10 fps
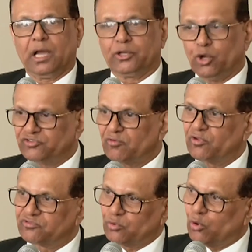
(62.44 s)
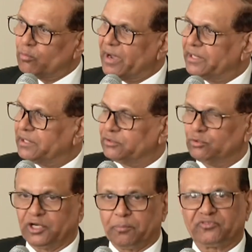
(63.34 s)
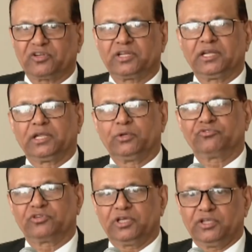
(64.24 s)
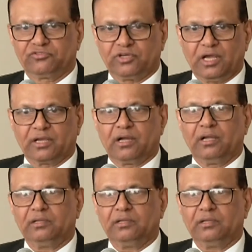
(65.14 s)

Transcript: I also was told by your representatives here in Sri Lanka